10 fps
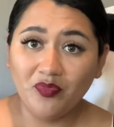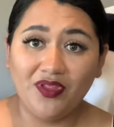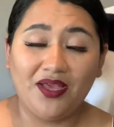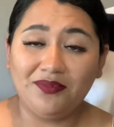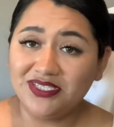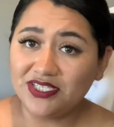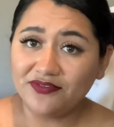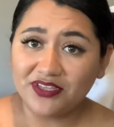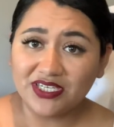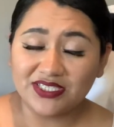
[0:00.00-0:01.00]
I myself
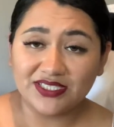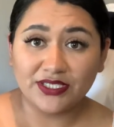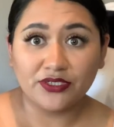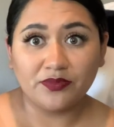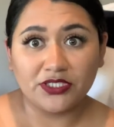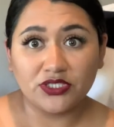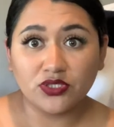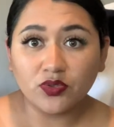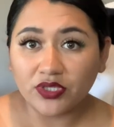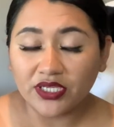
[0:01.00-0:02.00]
think it's a little bit
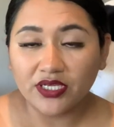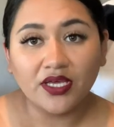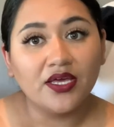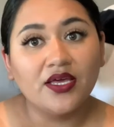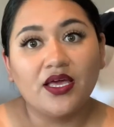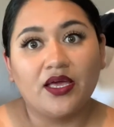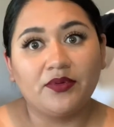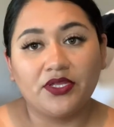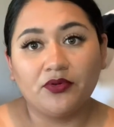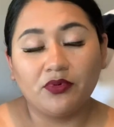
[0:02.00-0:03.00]
soothing. I mean,
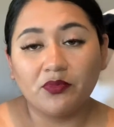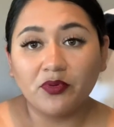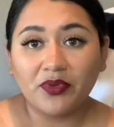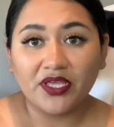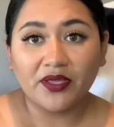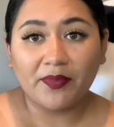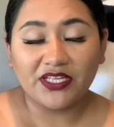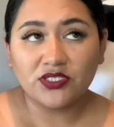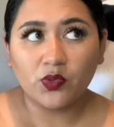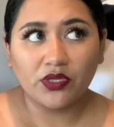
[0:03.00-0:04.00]
I remember being up
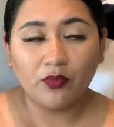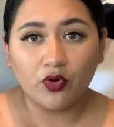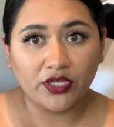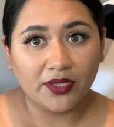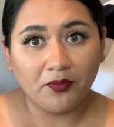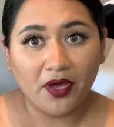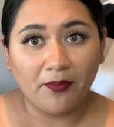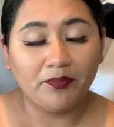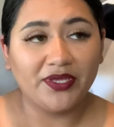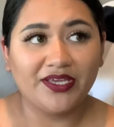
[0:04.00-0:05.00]
at 2 in the morning
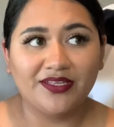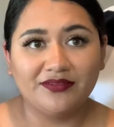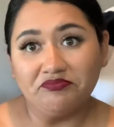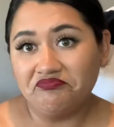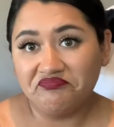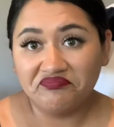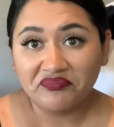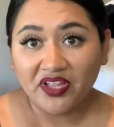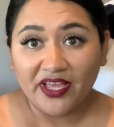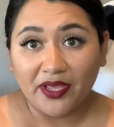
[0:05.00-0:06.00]
pumping and
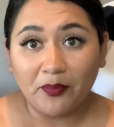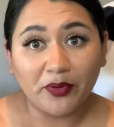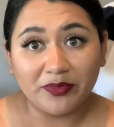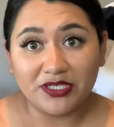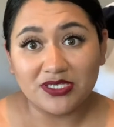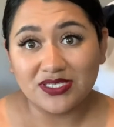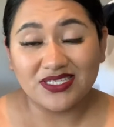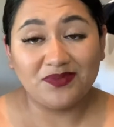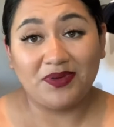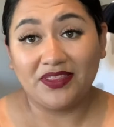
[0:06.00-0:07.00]
it put me to
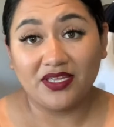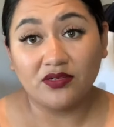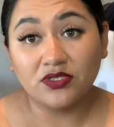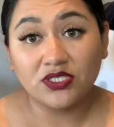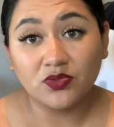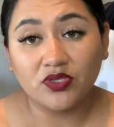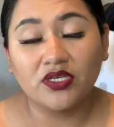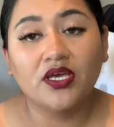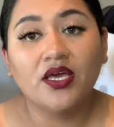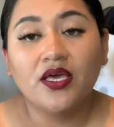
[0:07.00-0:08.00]
sleep. I thought it was
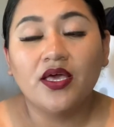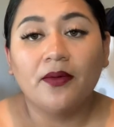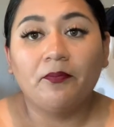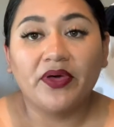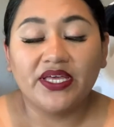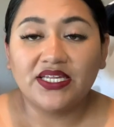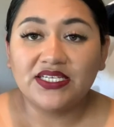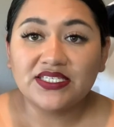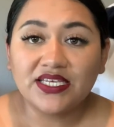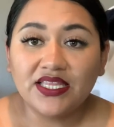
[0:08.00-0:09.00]
soothing, but it
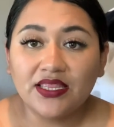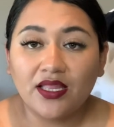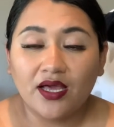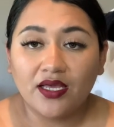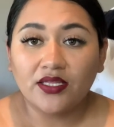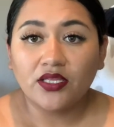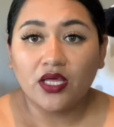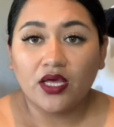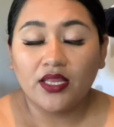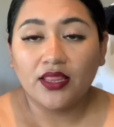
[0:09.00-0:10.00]
is a lot
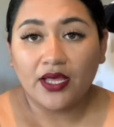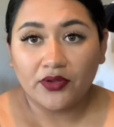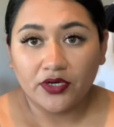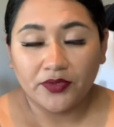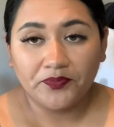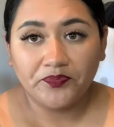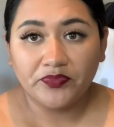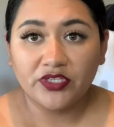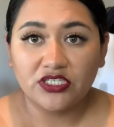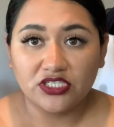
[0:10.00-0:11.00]
louder.
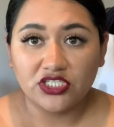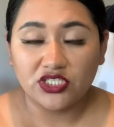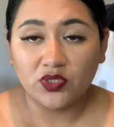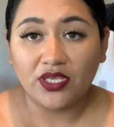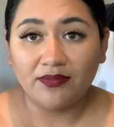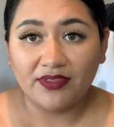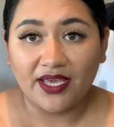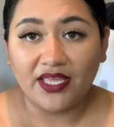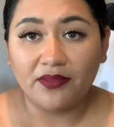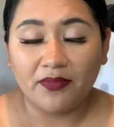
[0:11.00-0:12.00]
Just to keep
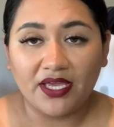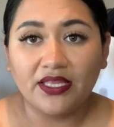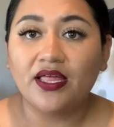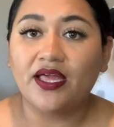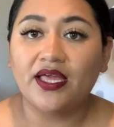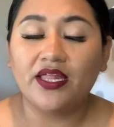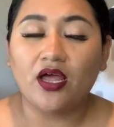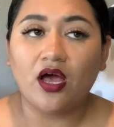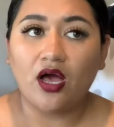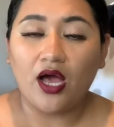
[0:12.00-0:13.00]
that in mind.
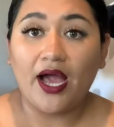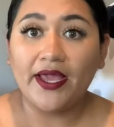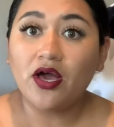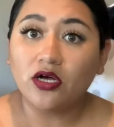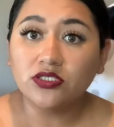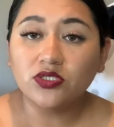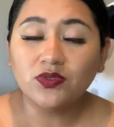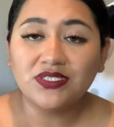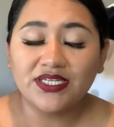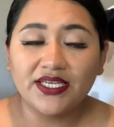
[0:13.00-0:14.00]
I also
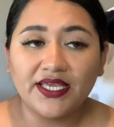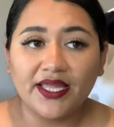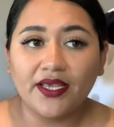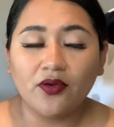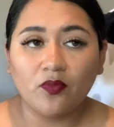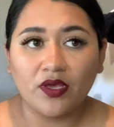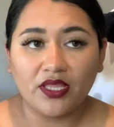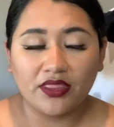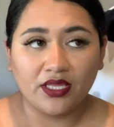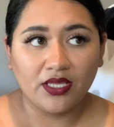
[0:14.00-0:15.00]
didn't get it with